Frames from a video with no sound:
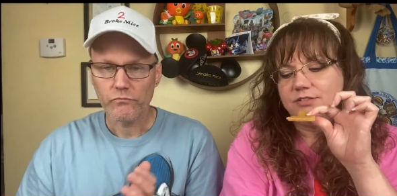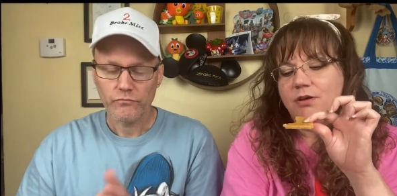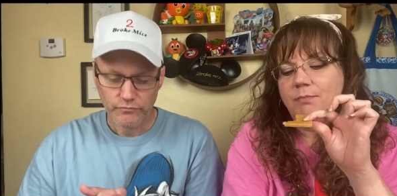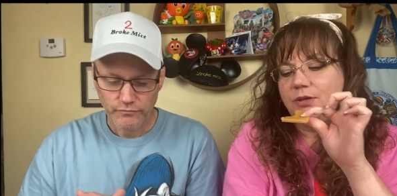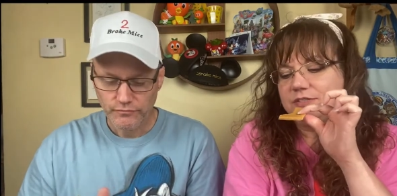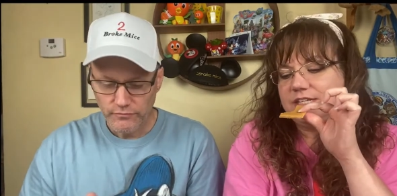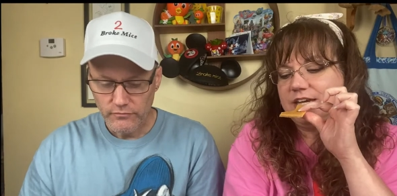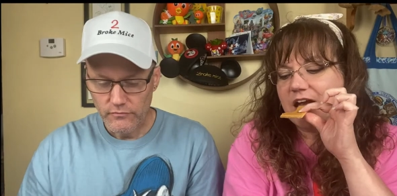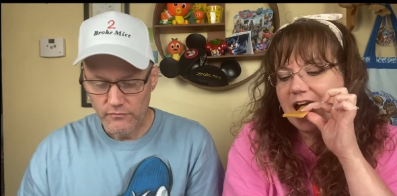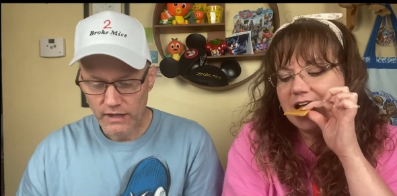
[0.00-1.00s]
Speaker 1: all
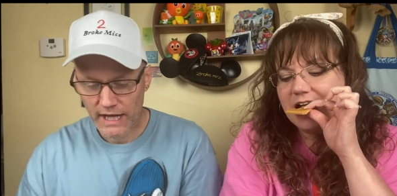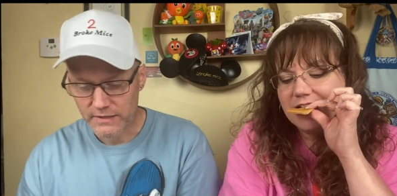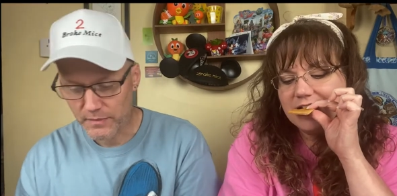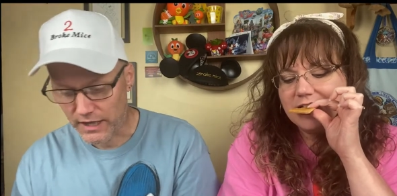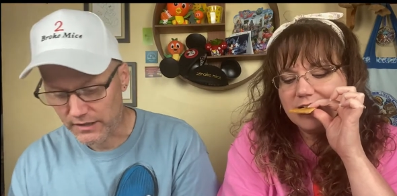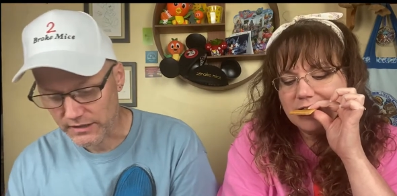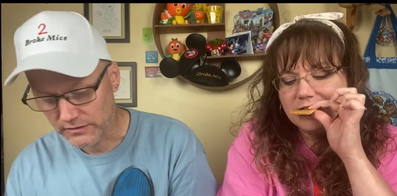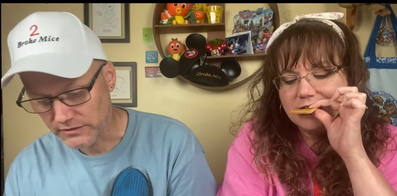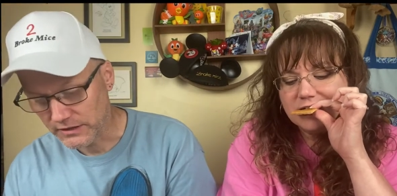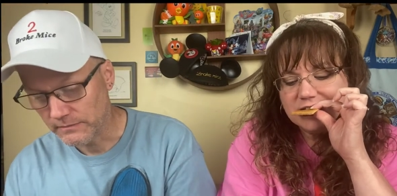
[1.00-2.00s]
melty.
Speaker 2: That's better
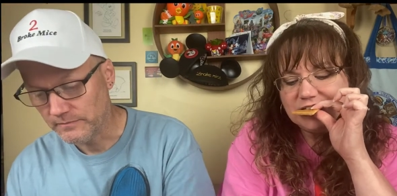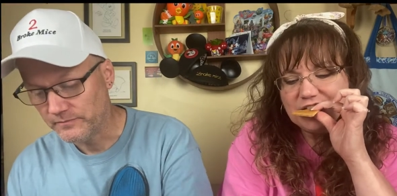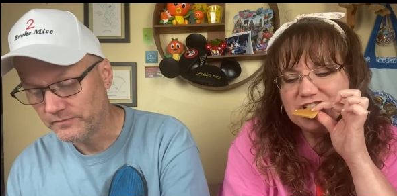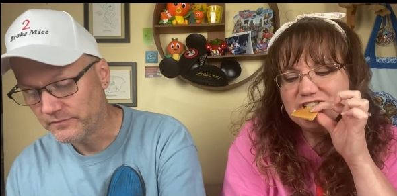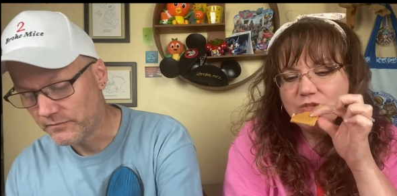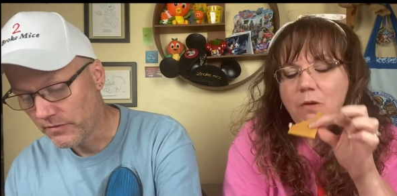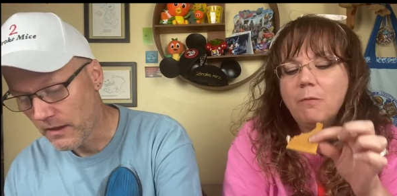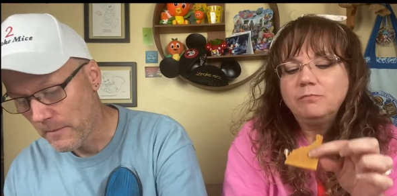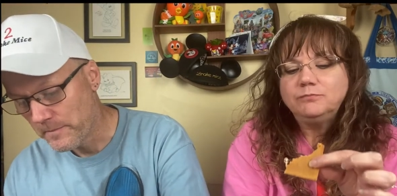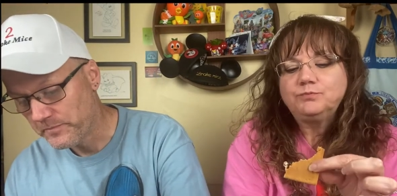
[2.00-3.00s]
toasted.
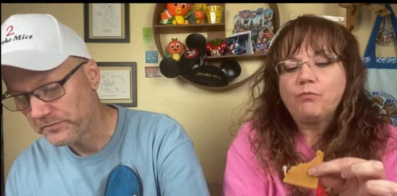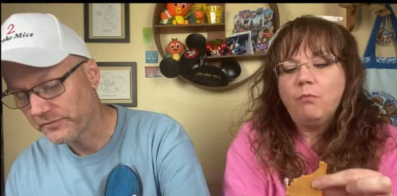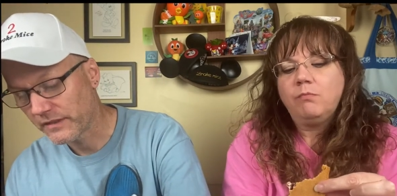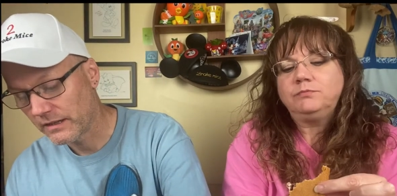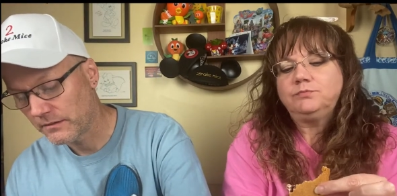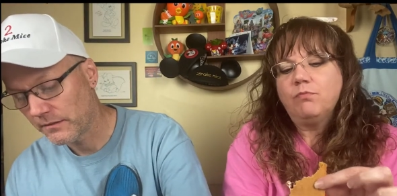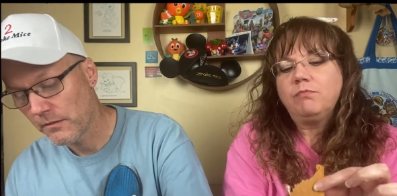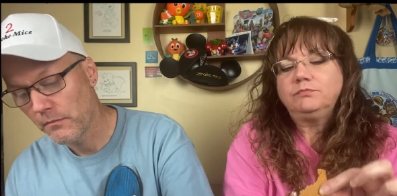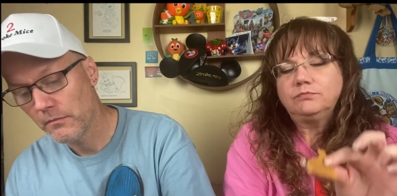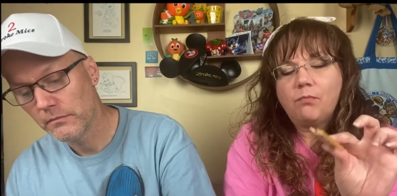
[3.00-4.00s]
Mm.
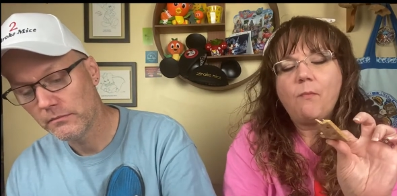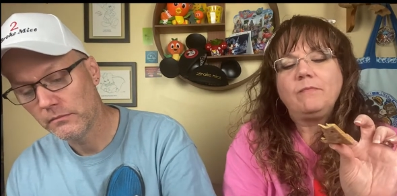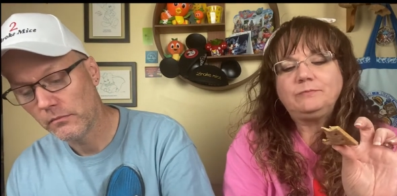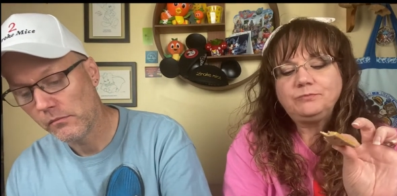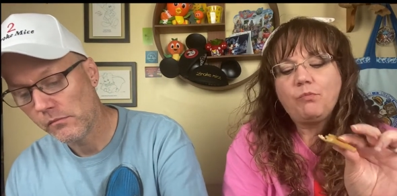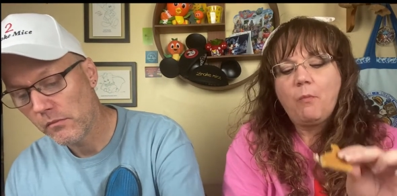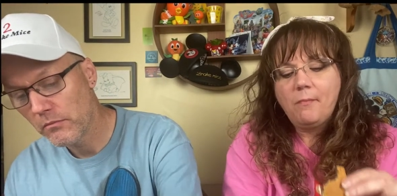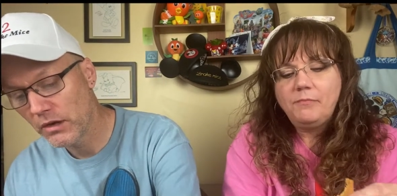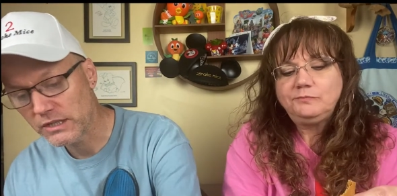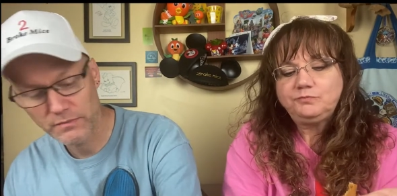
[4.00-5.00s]

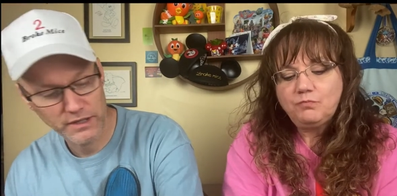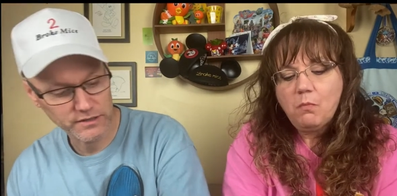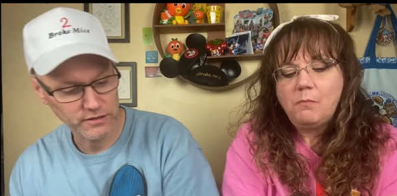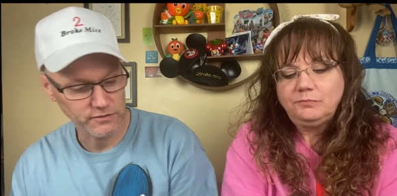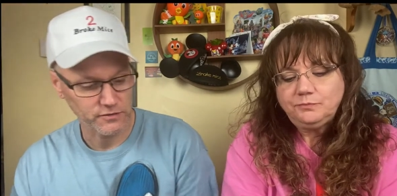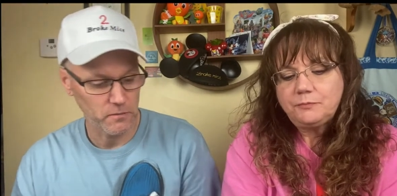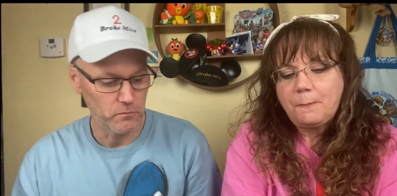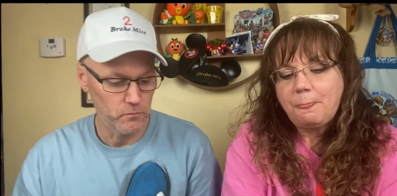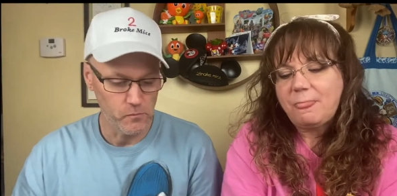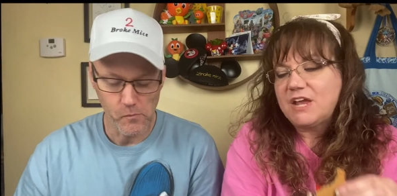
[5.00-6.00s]
Much better toasted.
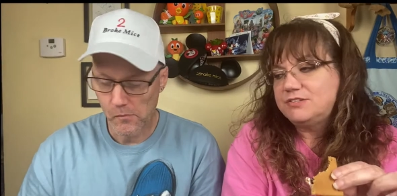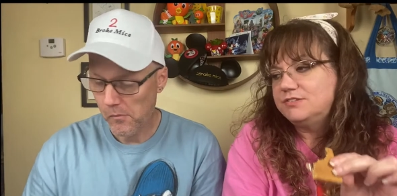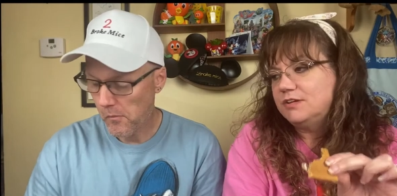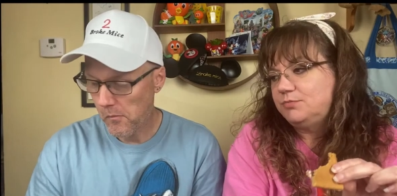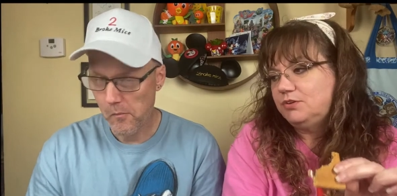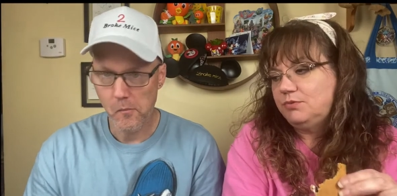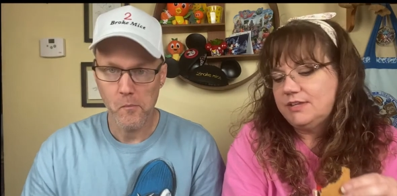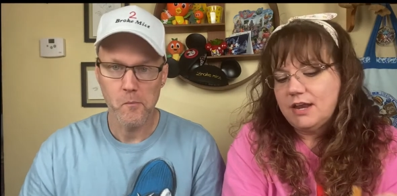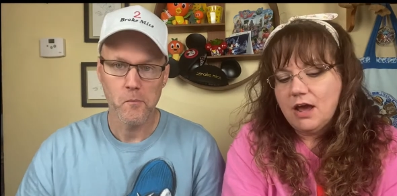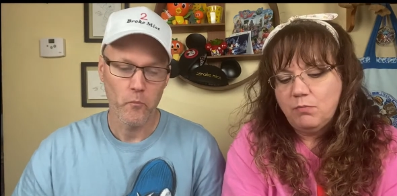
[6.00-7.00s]
Speaker 1: This is up there with
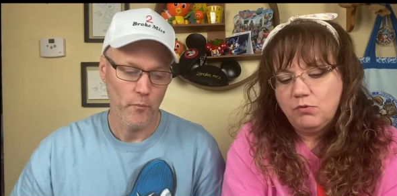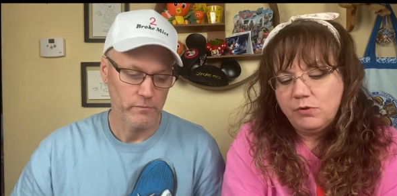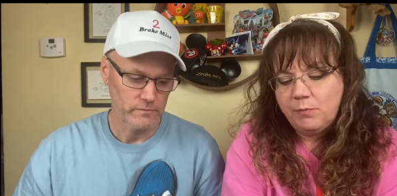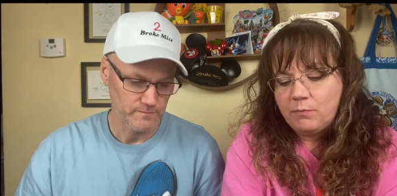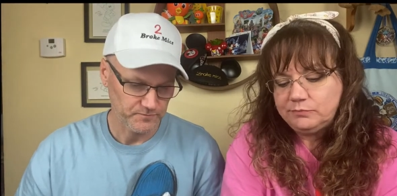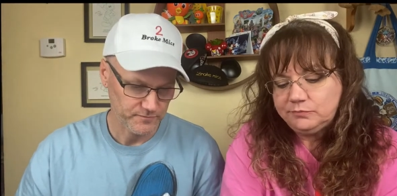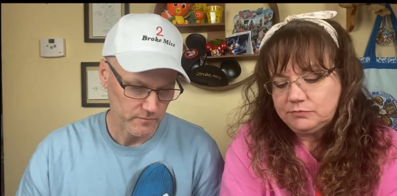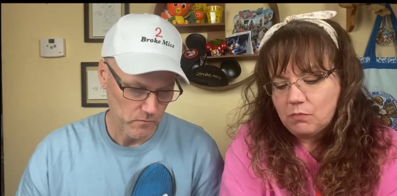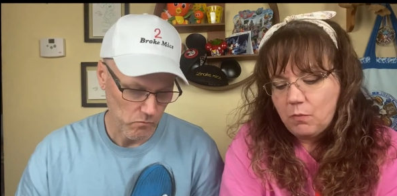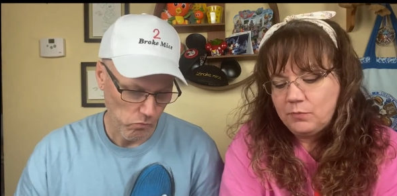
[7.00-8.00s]
that apple one.
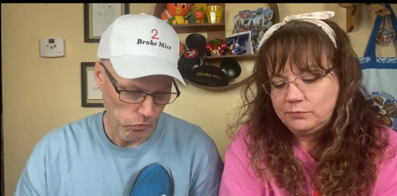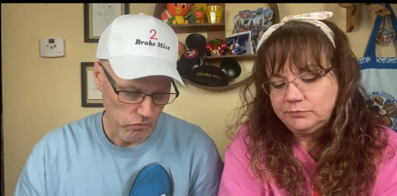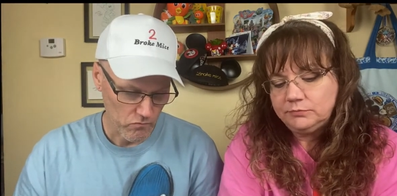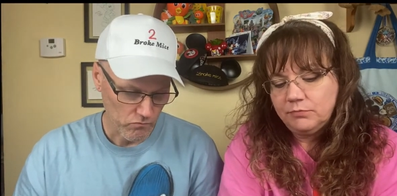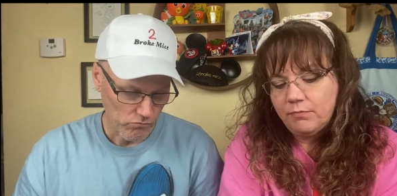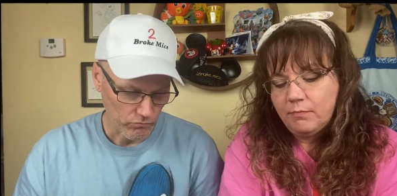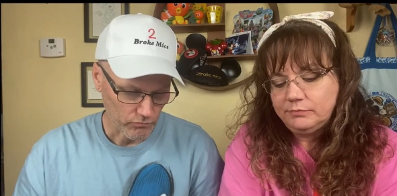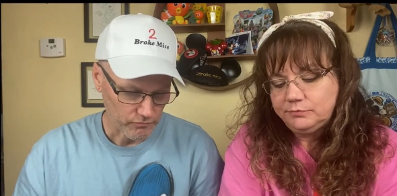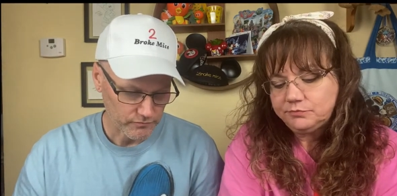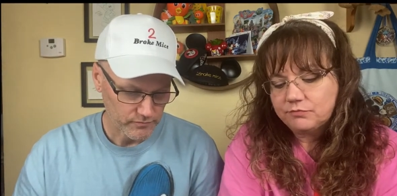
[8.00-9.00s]
Mm-hmm, mm-hmm.
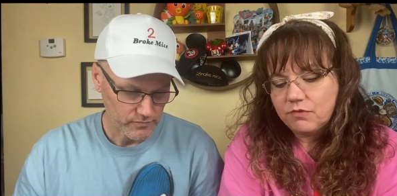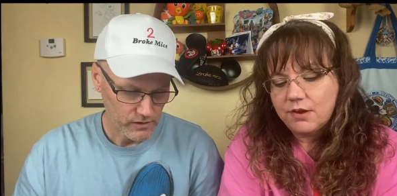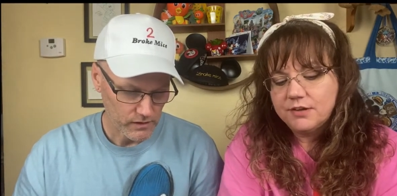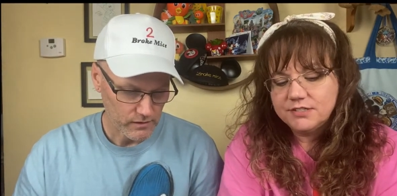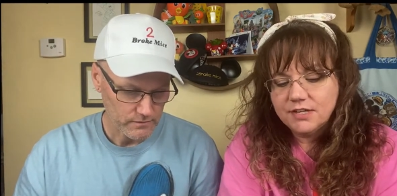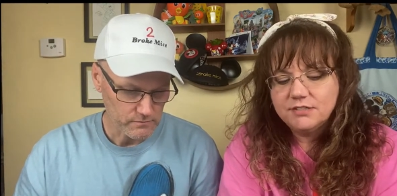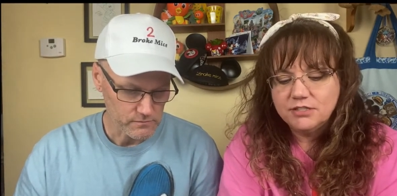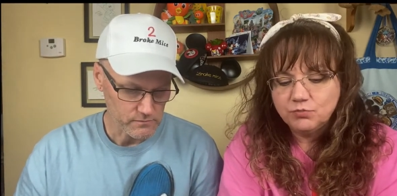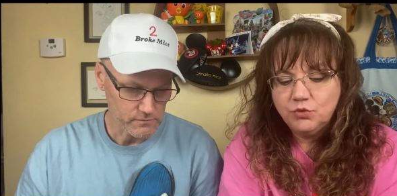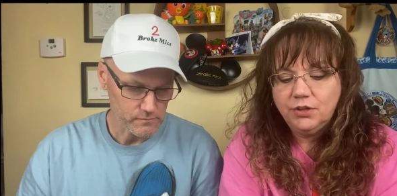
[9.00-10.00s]
Because that tastes
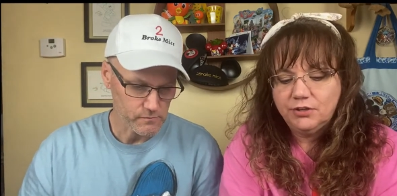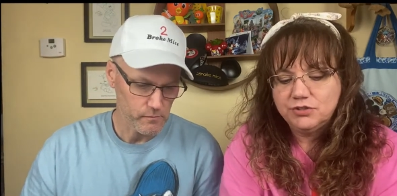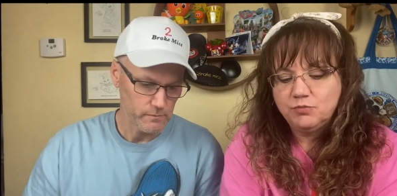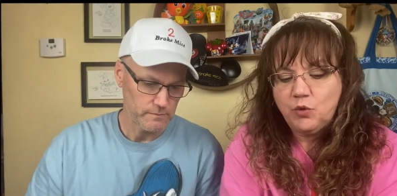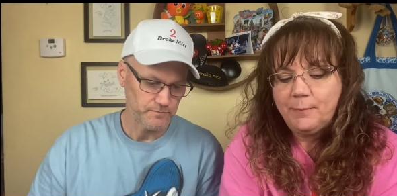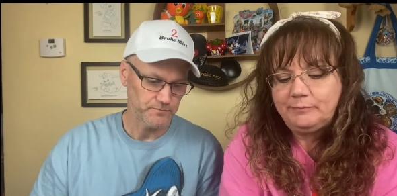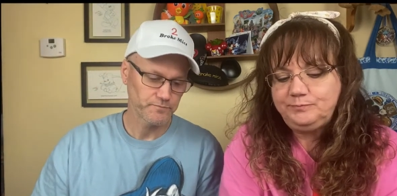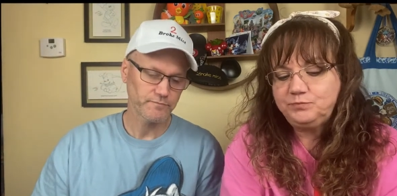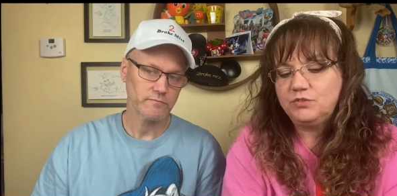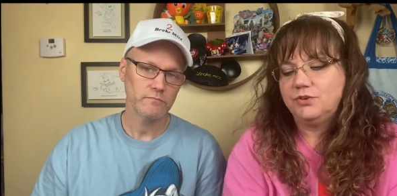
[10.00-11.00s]
more like a s'more
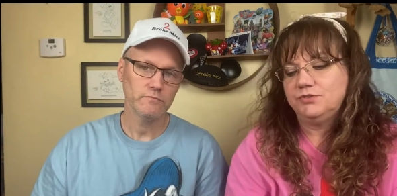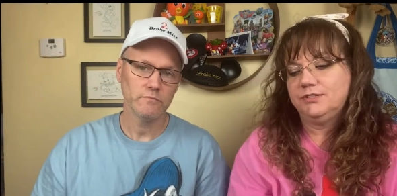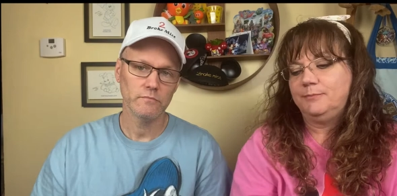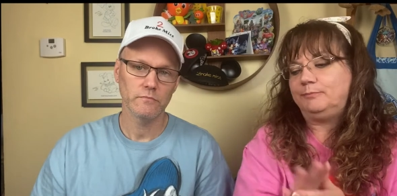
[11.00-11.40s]
toasted.